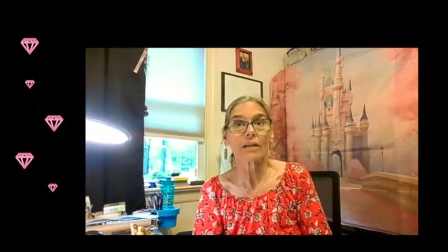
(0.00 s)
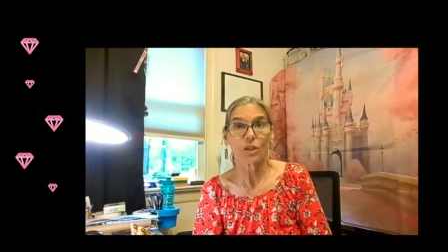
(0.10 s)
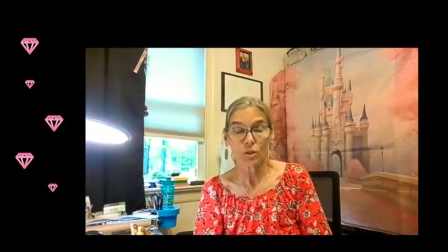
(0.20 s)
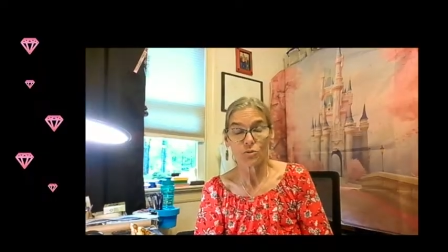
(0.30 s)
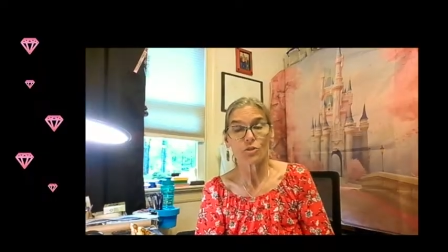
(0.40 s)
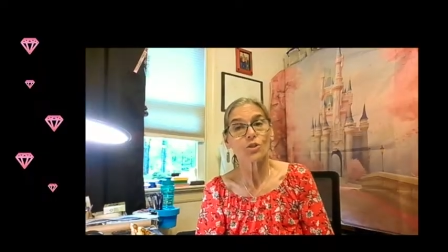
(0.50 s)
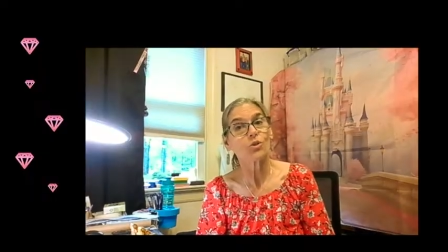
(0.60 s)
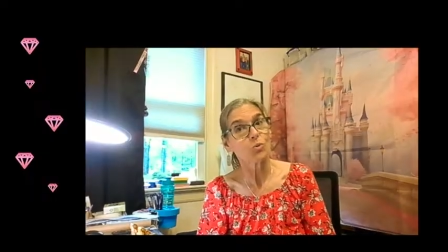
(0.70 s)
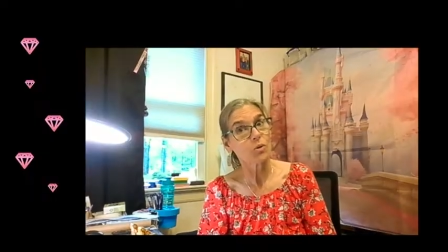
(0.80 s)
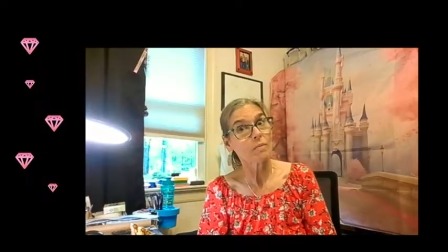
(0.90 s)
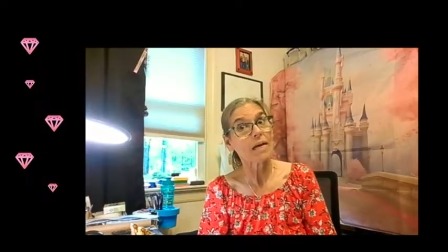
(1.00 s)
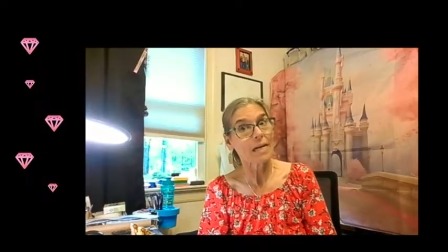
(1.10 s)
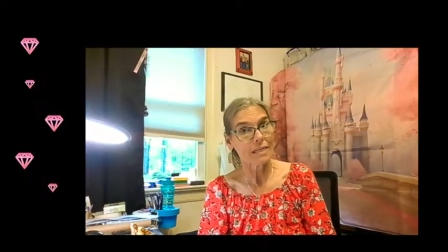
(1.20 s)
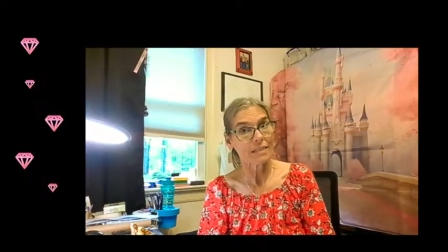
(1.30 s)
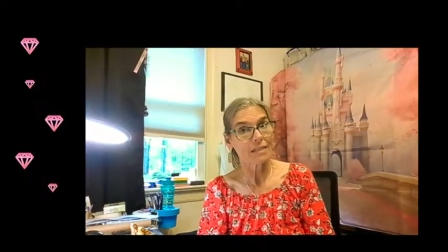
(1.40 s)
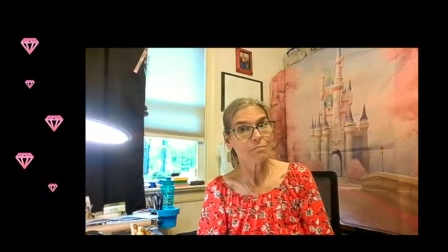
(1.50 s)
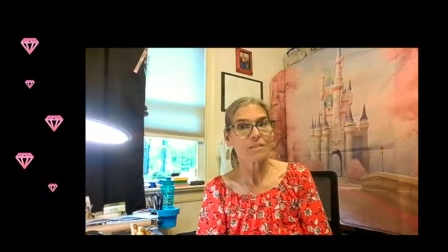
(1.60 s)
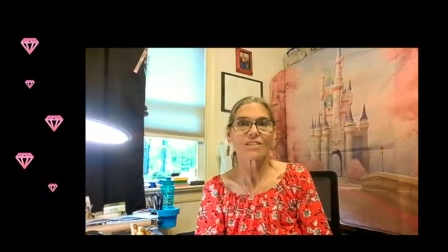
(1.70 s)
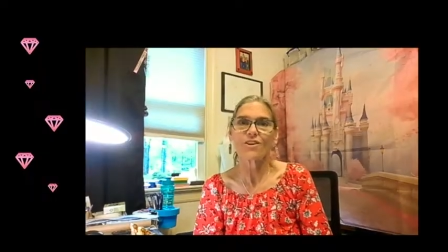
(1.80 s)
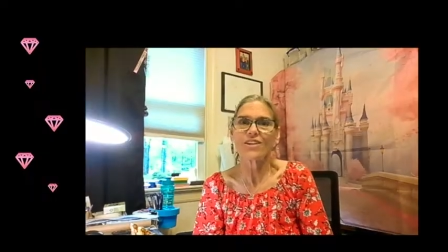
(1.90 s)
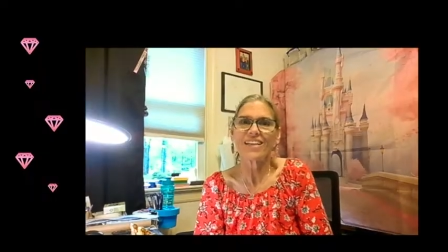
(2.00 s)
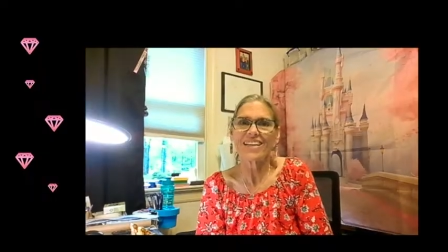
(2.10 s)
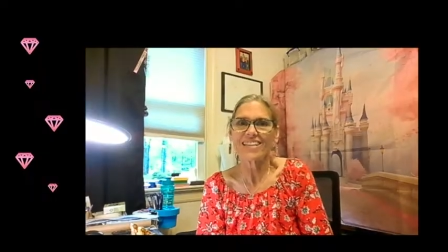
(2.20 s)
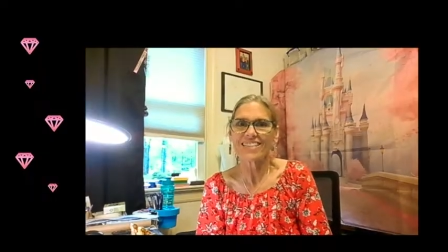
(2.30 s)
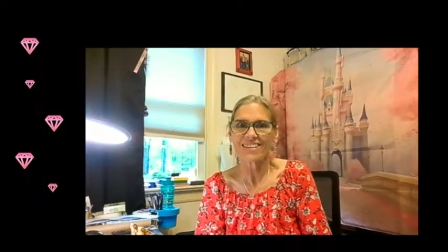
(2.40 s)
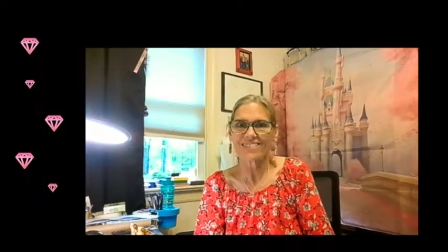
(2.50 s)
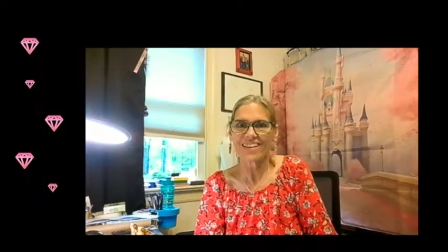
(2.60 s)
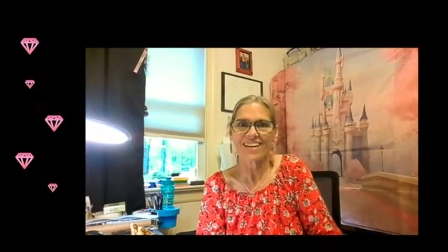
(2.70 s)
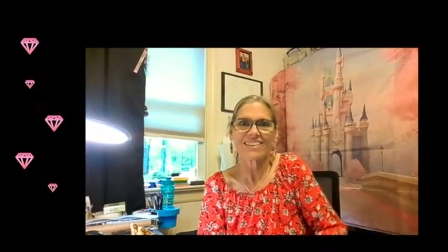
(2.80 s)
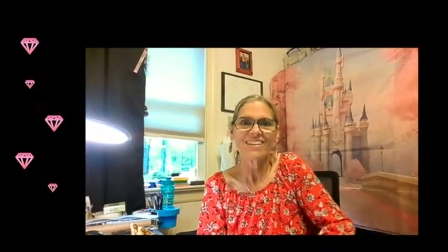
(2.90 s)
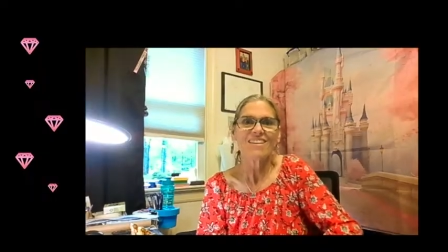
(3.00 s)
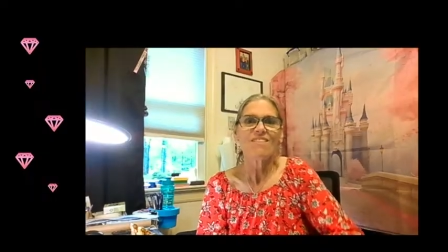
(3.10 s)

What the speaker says: closed the door behind him. So he's outside.